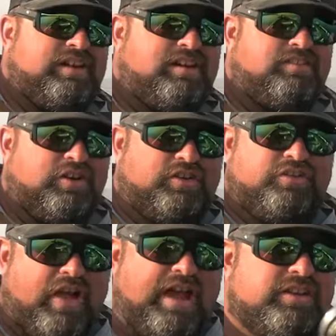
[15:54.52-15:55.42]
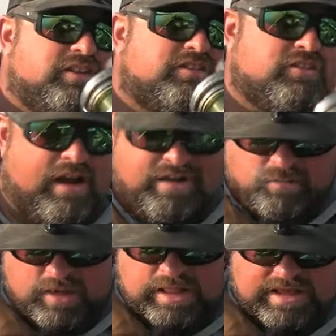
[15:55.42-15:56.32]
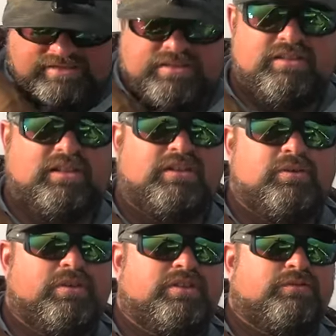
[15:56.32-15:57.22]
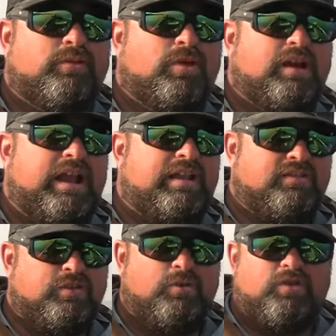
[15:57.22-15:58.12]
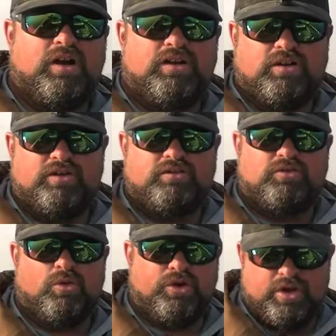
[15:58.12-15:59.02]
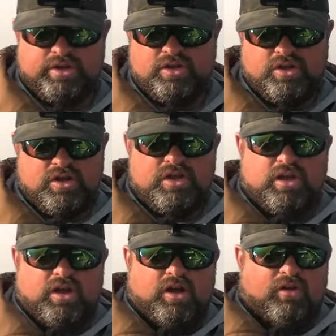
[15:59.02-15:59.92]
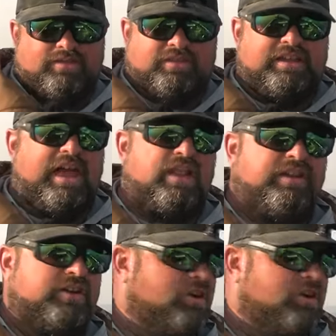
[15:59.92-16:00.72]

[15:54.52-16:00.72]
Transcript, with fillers: they're designed to crank walleyes, literally what they're for, and so far so good. Obviously can't